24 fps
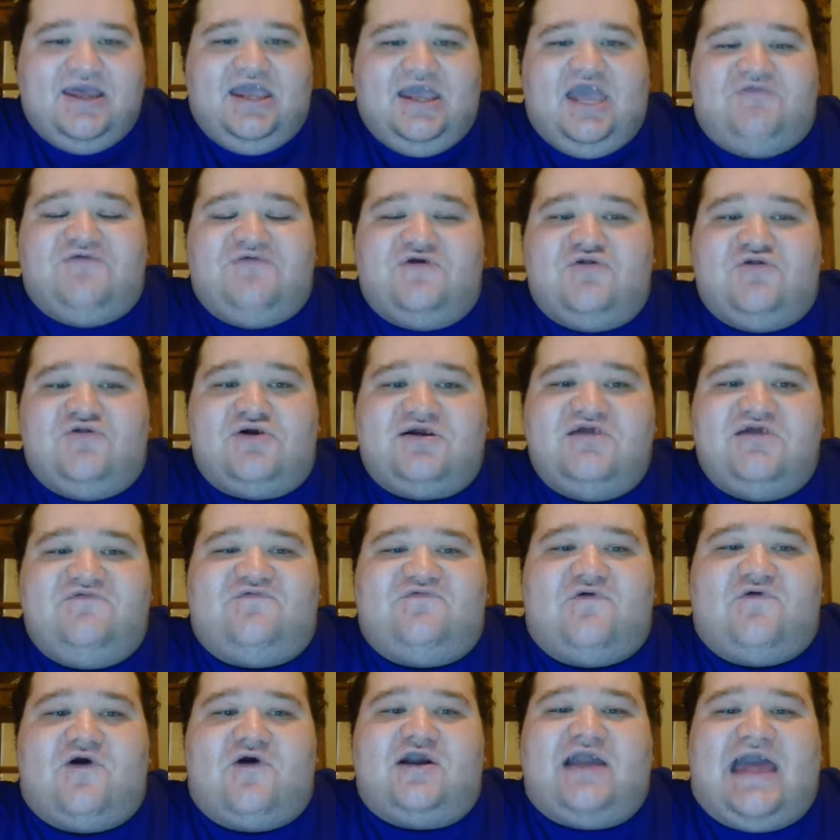If you're looking
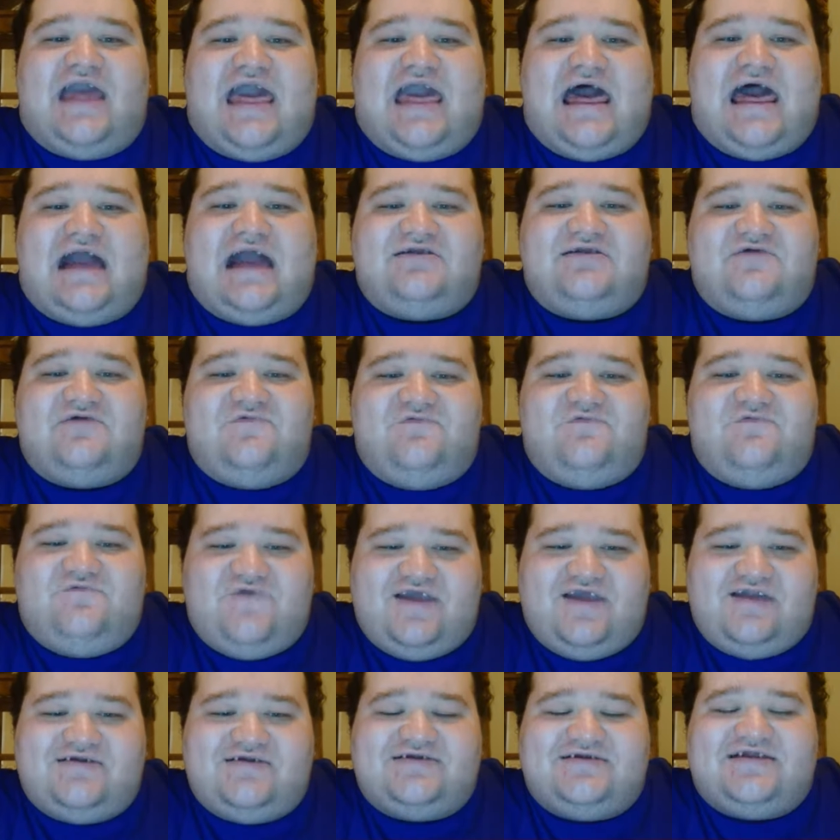for an active
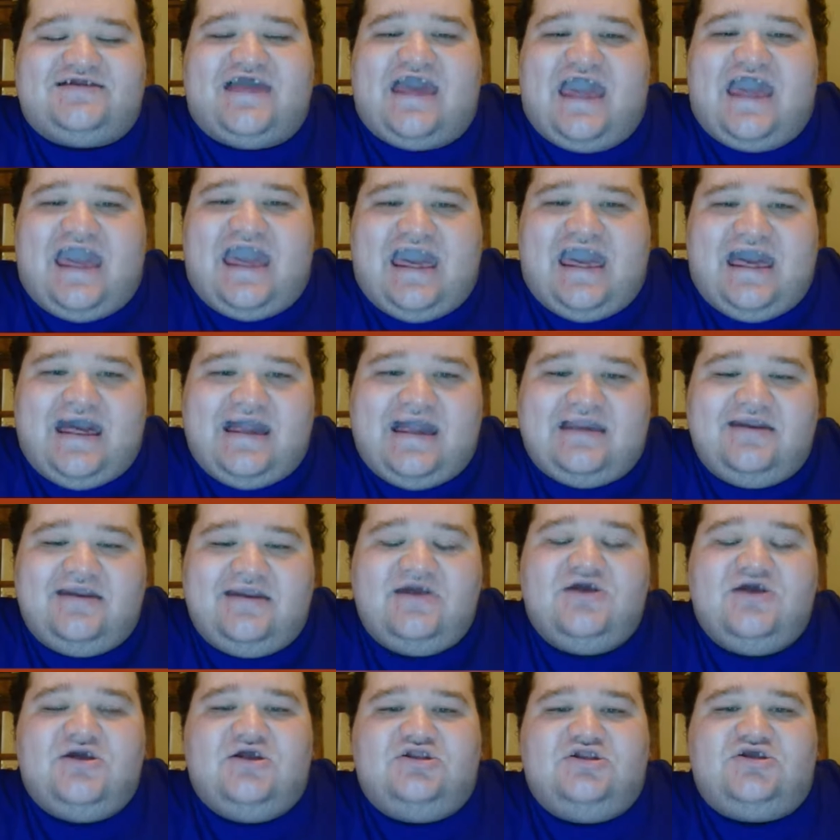fish to
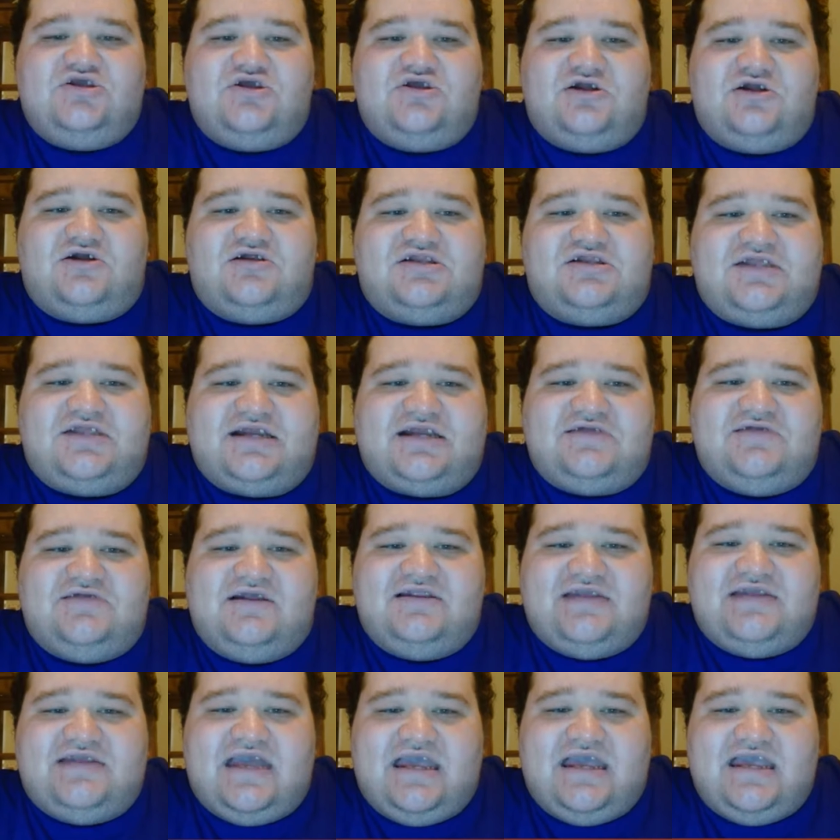add to your
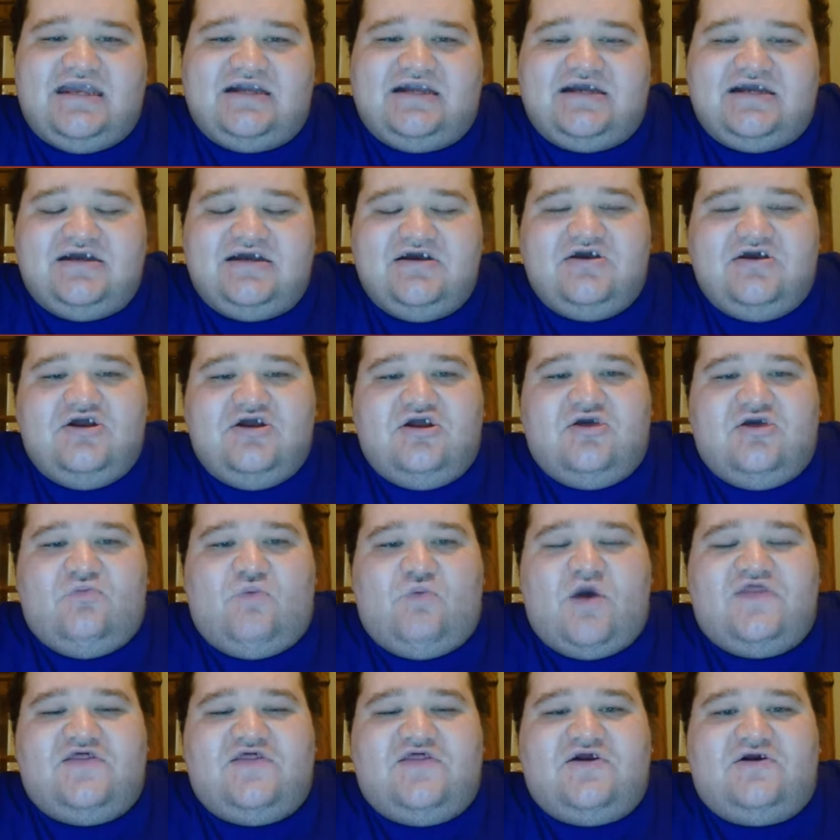cichlid tank,
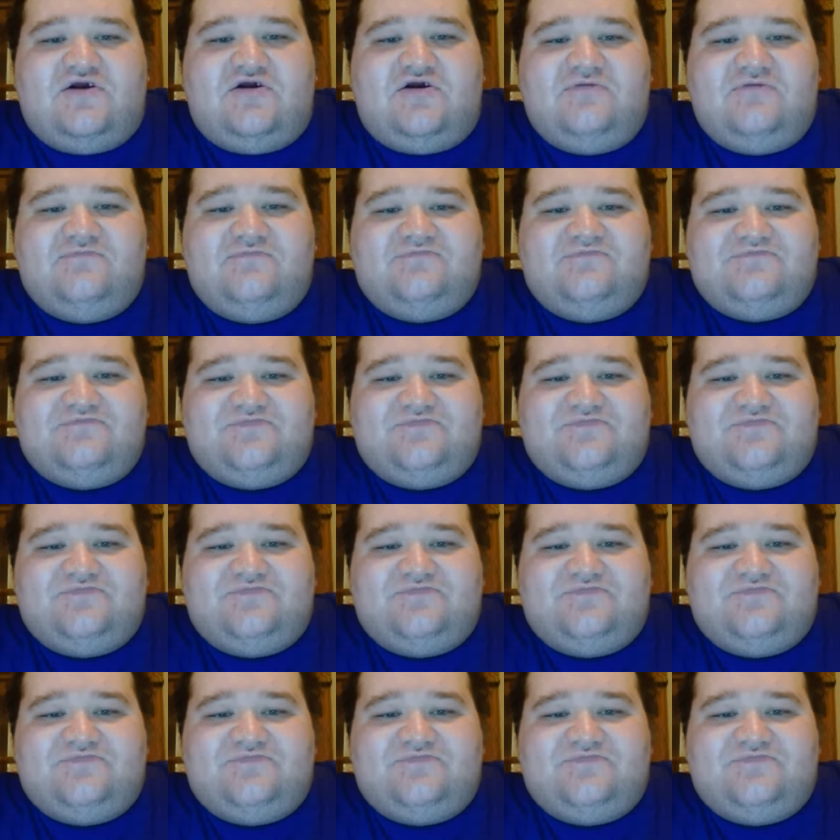whether